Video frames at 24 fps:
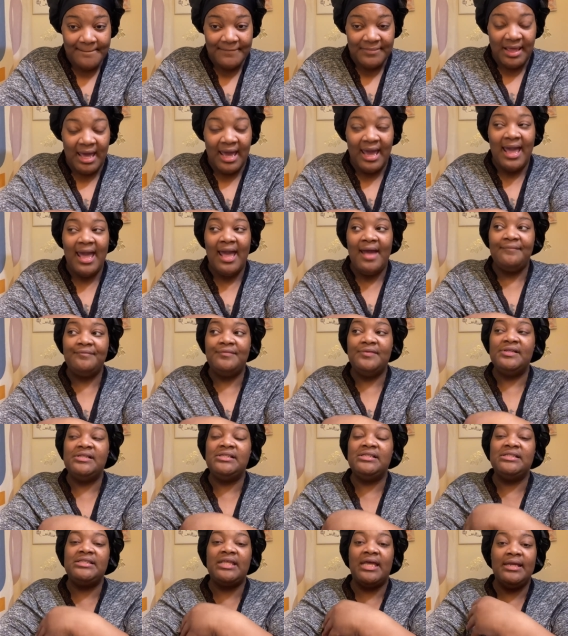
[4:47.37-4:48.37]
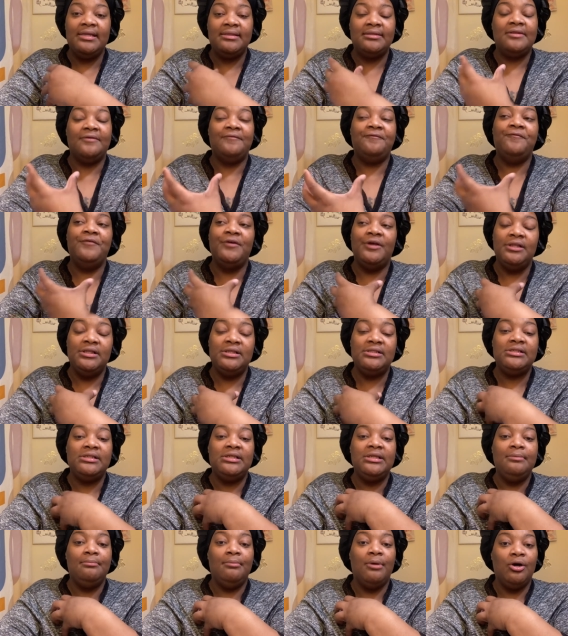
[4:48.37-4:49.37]
I have to state the feelings and
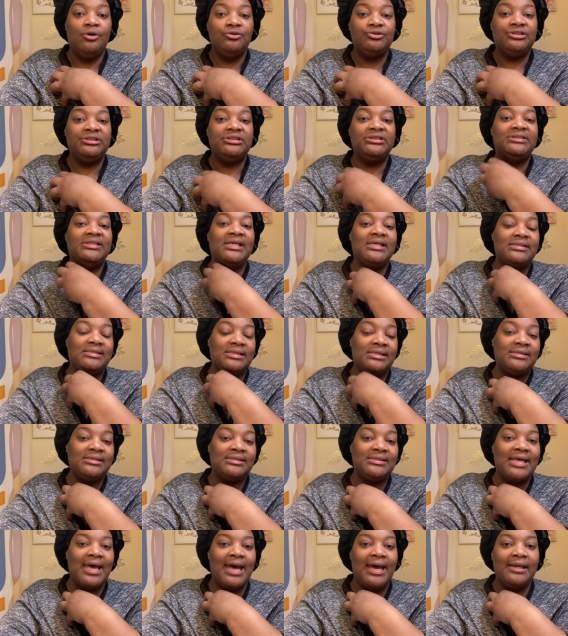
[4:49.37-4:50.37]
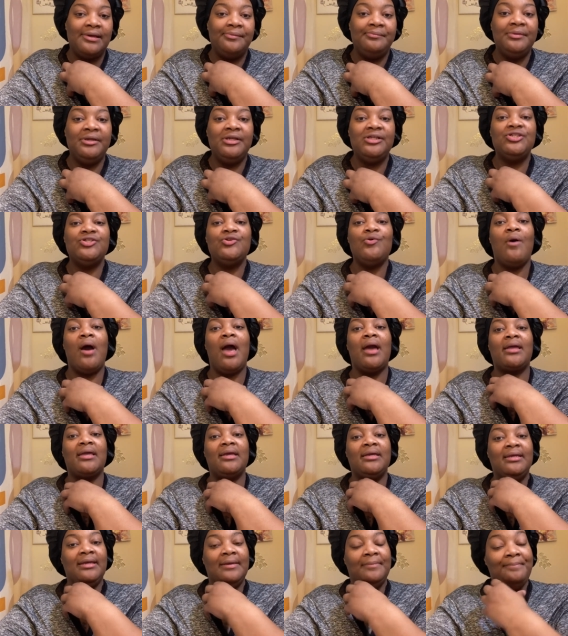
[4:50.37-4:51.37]
emotions that's inside of me so I
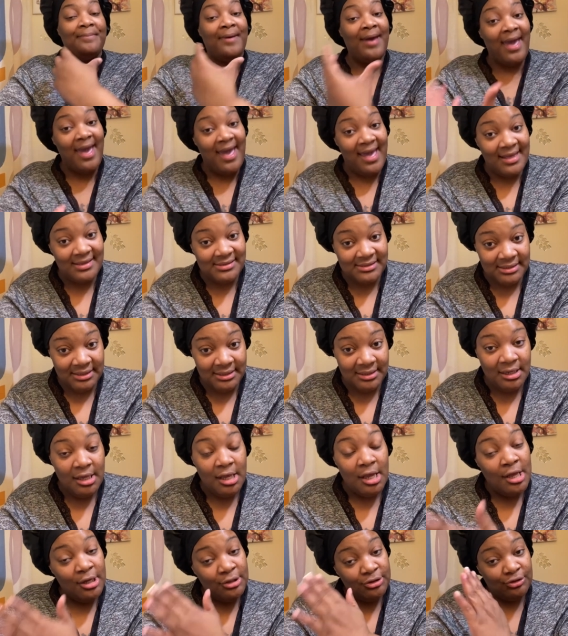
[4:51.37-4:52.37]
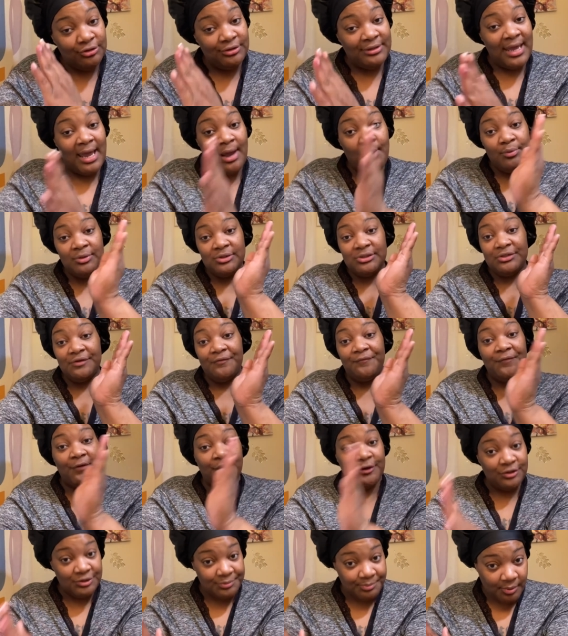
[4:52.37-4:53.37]
could get past it. So that was the
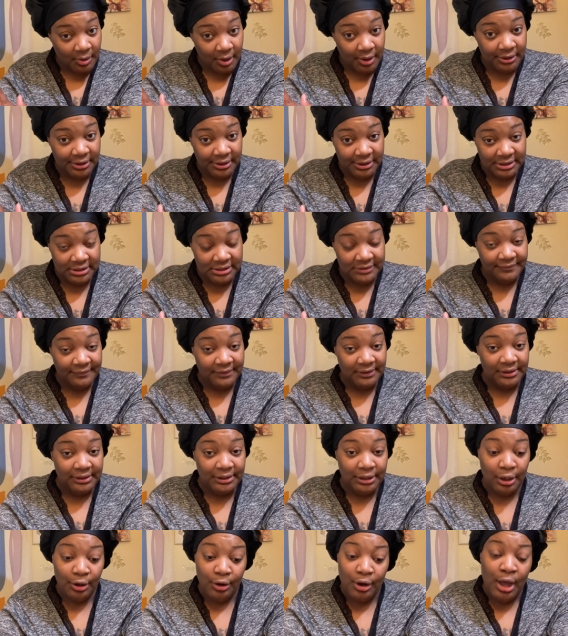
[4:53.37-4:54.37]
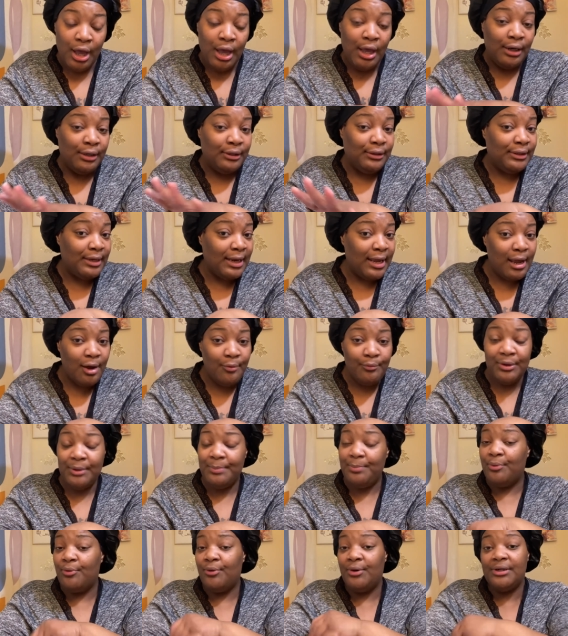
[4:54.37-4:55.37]
first part of this video. Now we
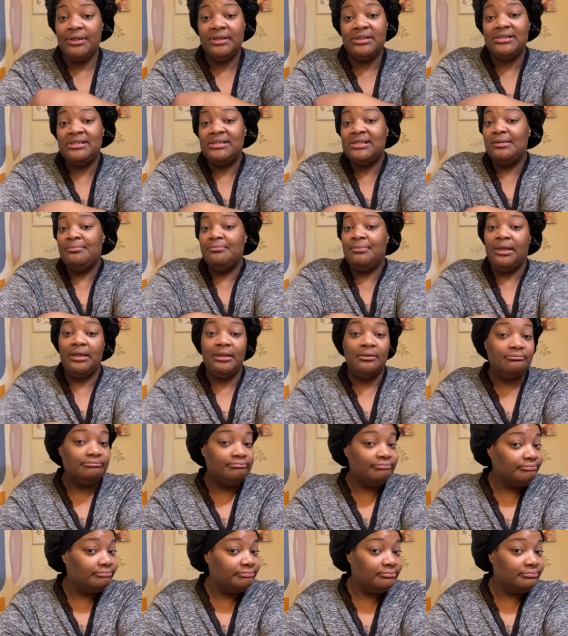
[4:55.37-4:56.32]
pointed to me.